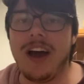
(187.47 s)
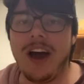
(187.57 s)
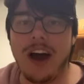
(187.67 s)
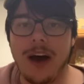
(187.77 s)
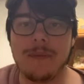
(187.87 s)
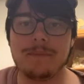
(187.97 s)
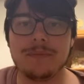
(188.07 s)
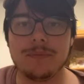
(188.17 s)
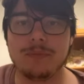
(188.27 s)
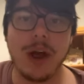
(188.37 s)

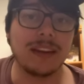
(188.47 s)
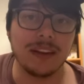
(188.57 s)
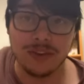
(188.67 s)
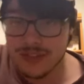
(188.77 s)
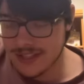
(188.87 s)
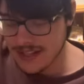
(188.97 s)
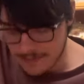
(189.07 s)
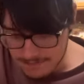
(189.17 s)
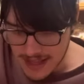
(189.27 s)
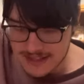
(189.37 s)
Um, Bryan Little is an
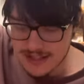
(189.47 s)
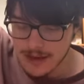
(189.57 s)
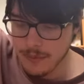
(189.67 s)
immensely